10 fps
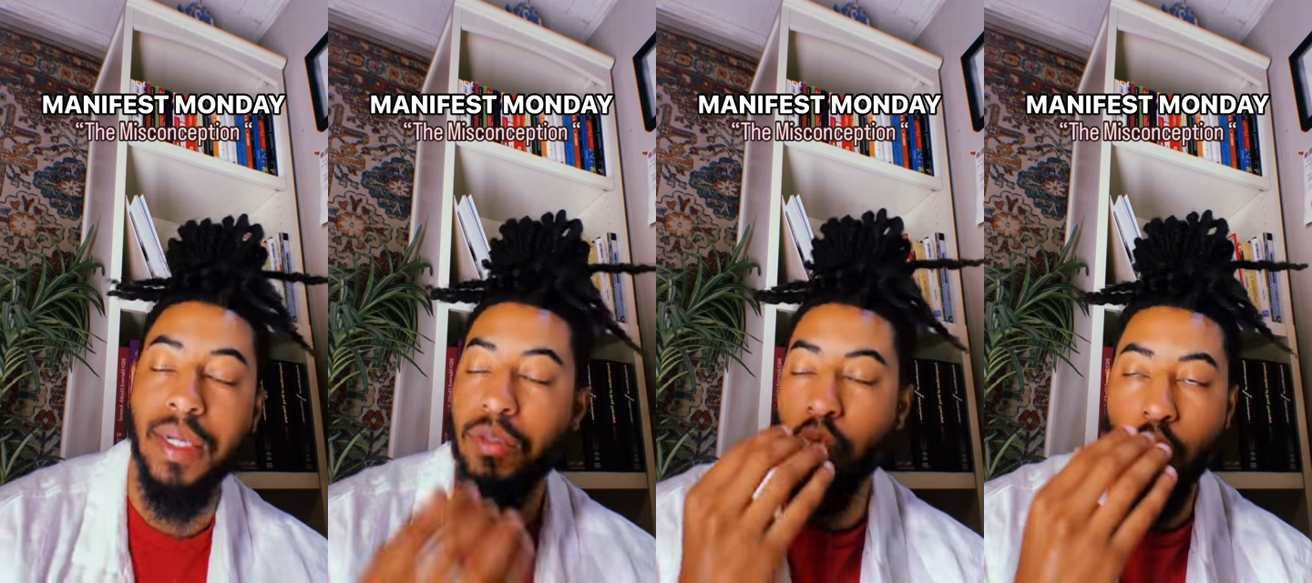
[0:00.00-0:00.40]

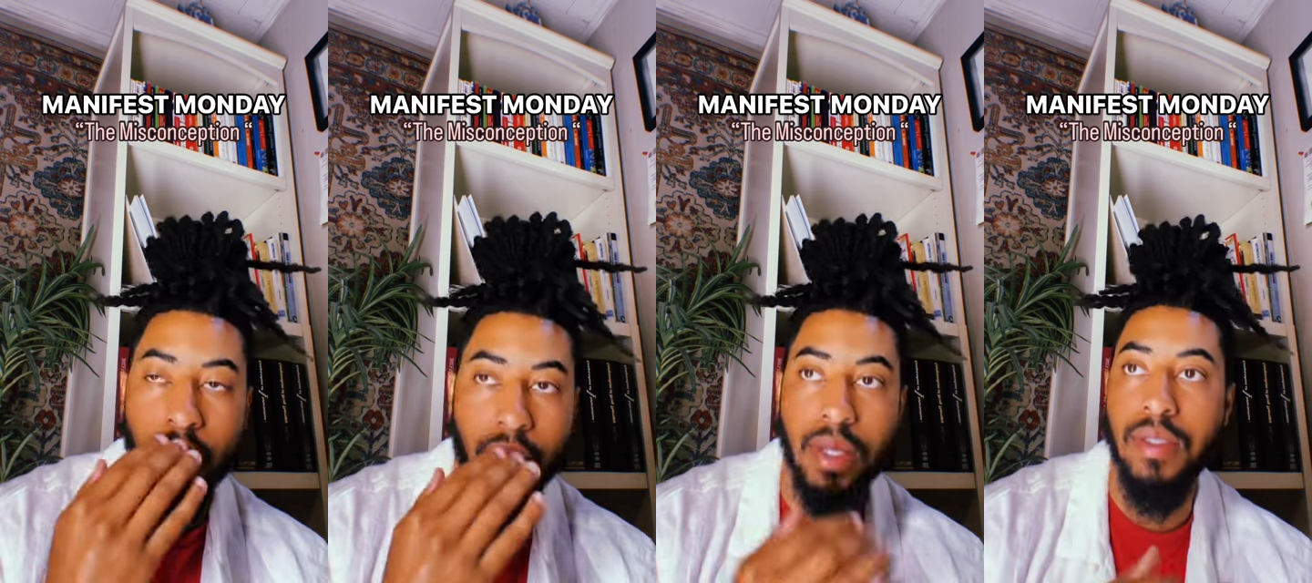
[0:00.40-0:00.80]
It's one
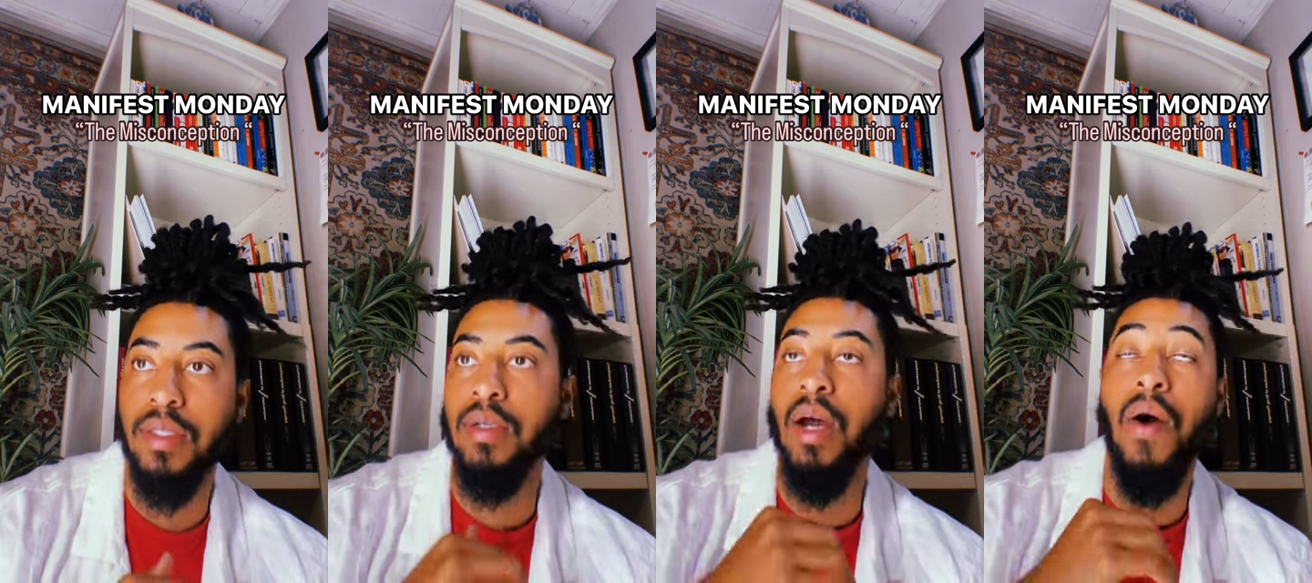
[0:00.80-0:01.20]
thing
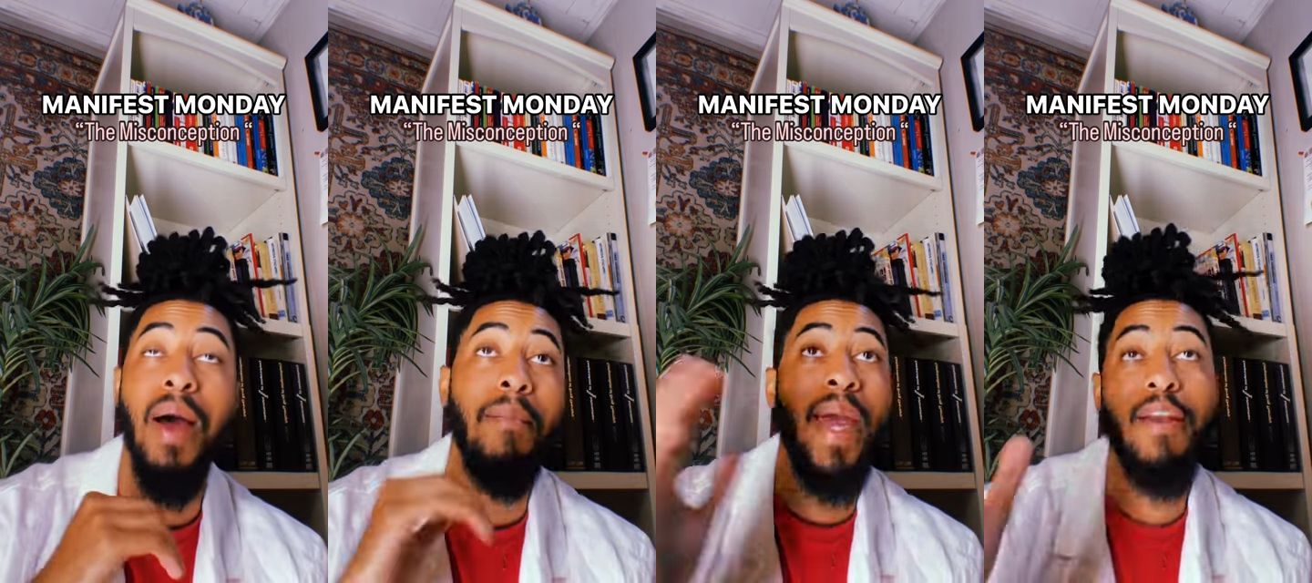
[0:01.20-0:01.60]
to, I
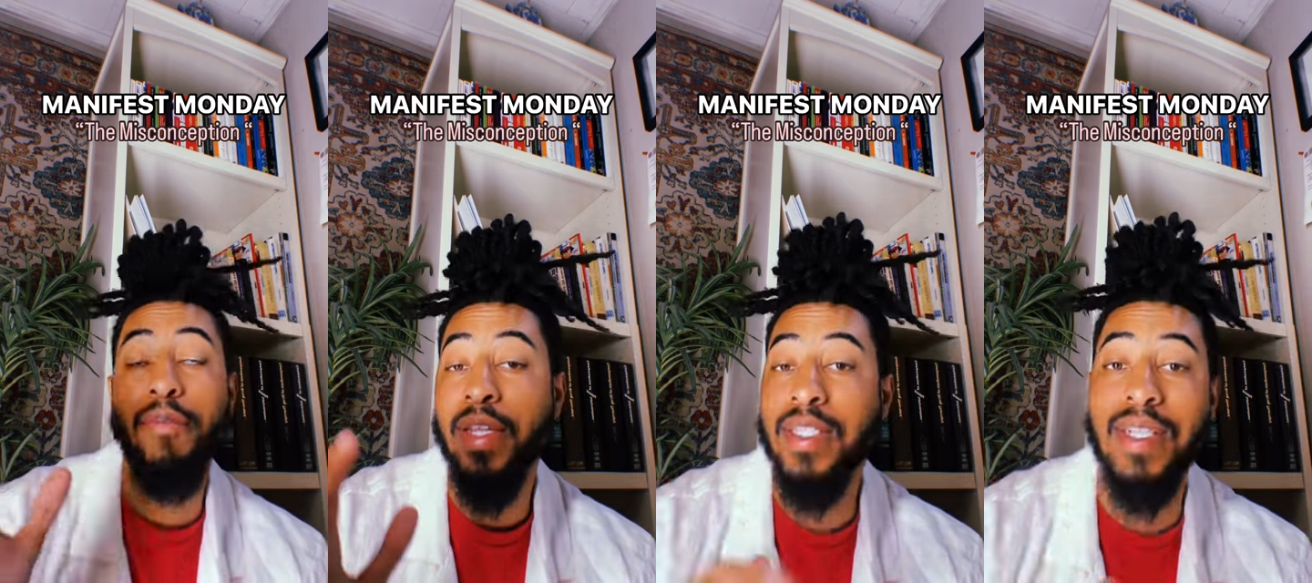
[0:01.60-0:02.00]

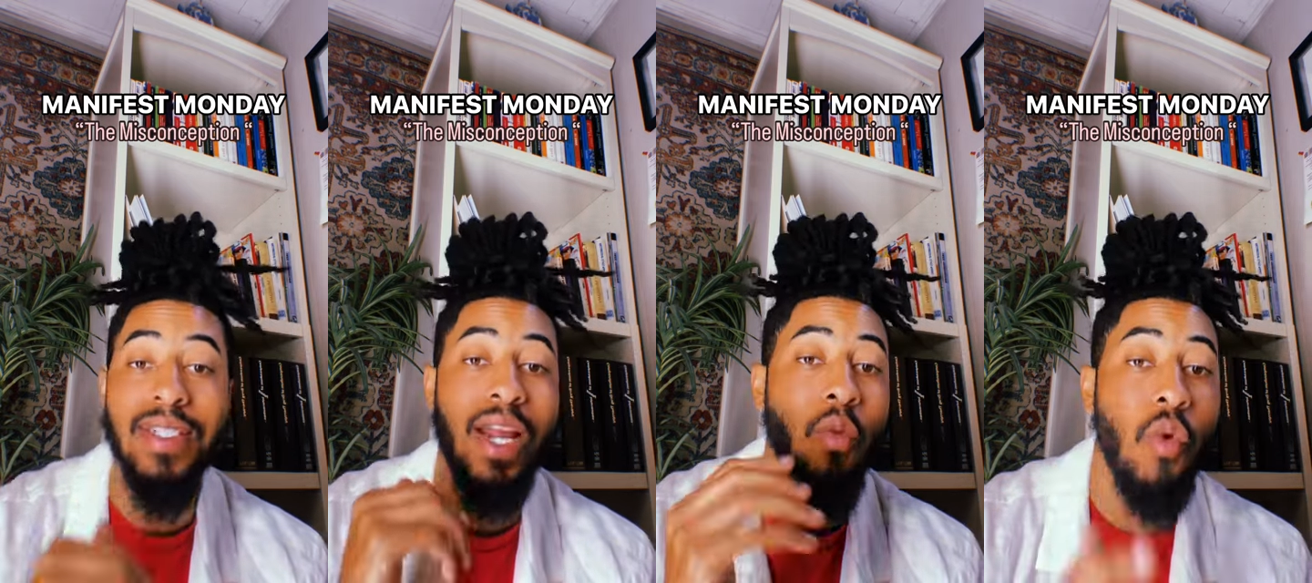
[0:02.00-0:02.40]
manifest this
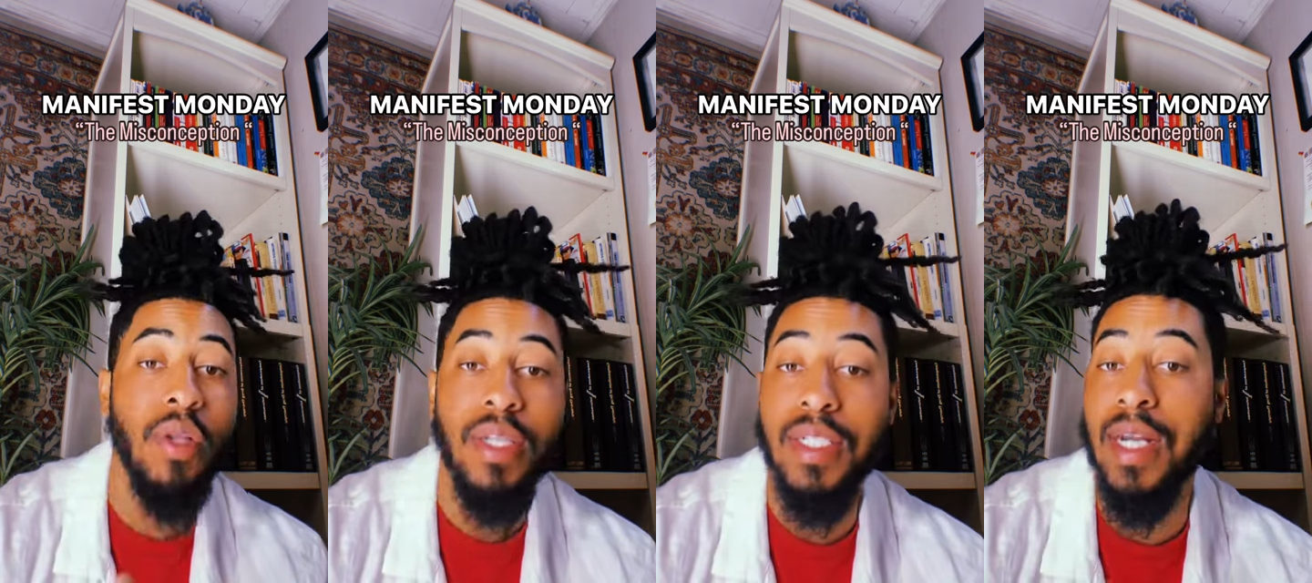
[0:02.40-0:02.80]
and I
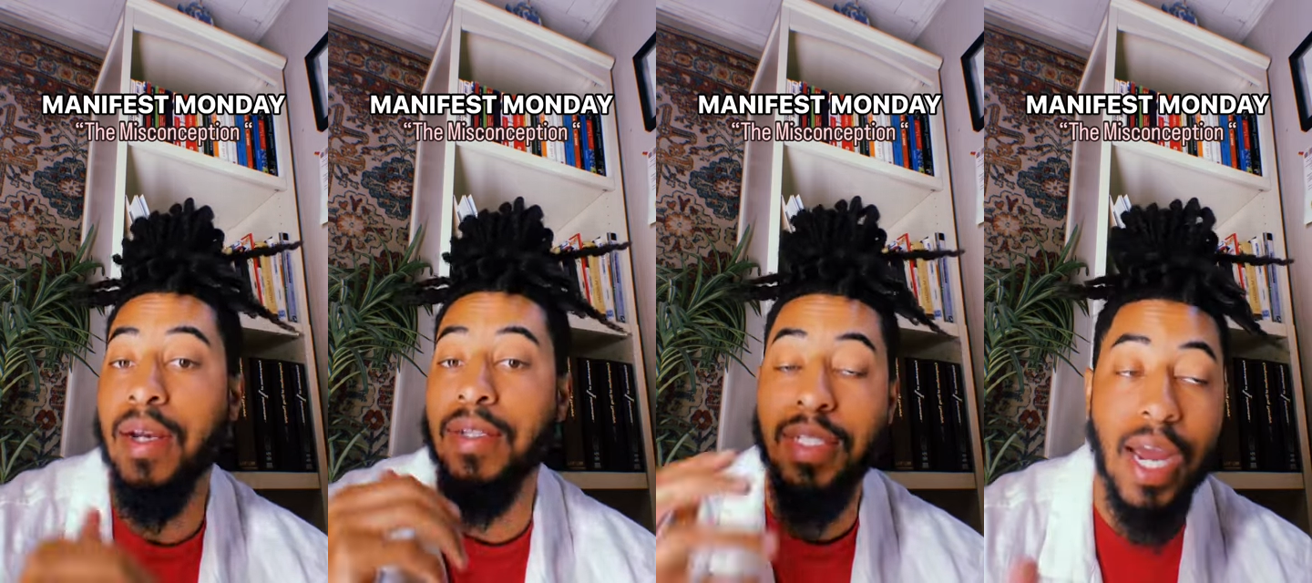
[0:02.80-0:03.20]
want this and I
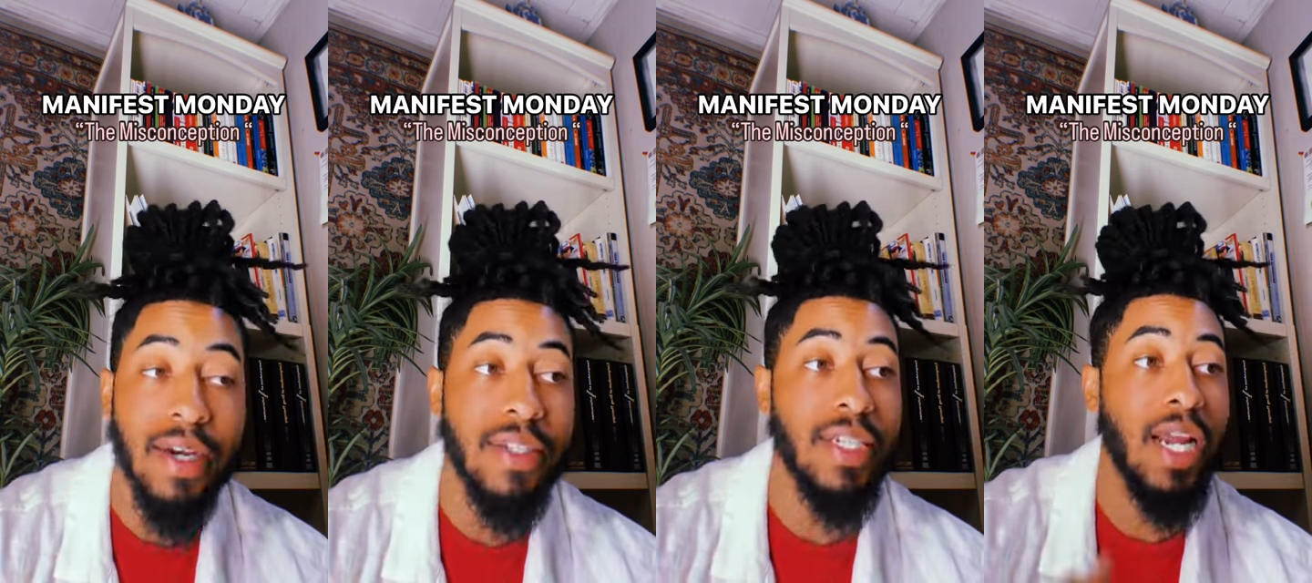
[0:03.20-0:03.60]
desire
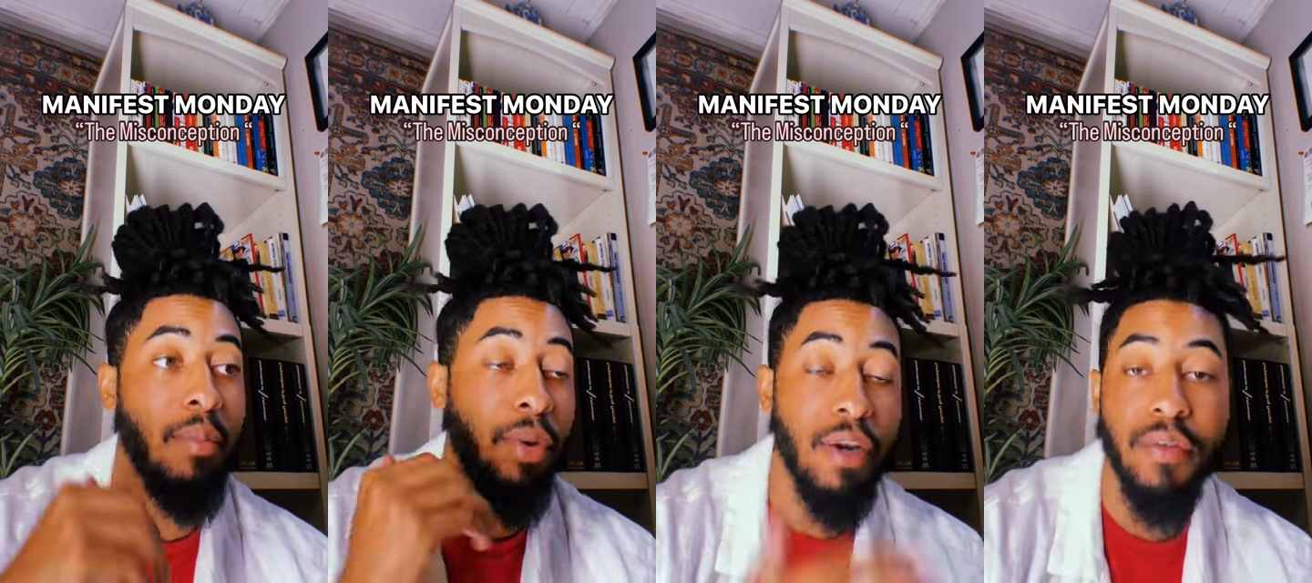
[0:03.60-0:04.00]
this and I
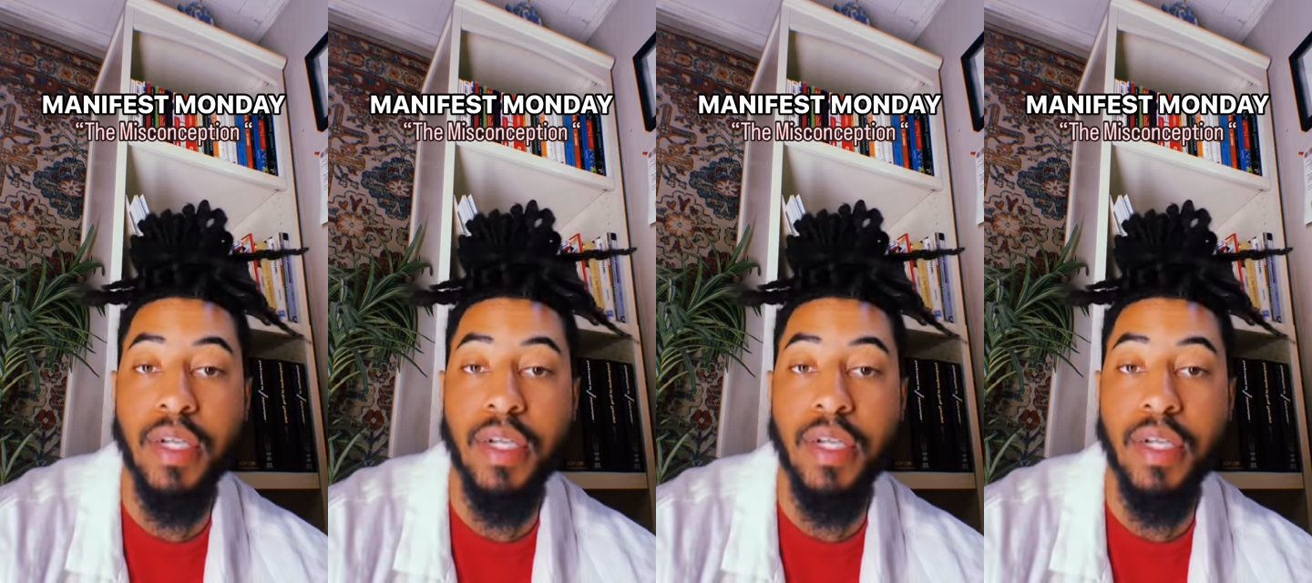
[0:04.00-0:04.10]
pray for